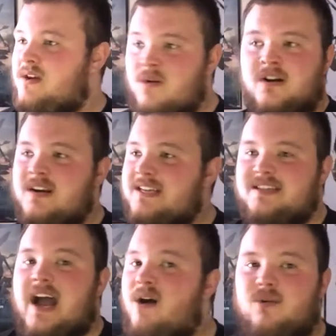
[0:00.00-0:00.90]
the Order
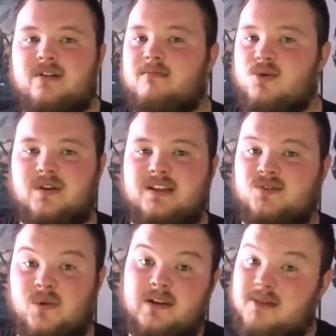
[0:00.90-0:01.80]
is not worth more
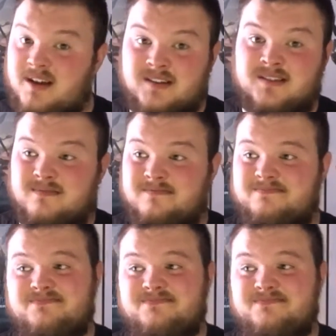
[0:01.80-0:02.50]
than 20 bucks.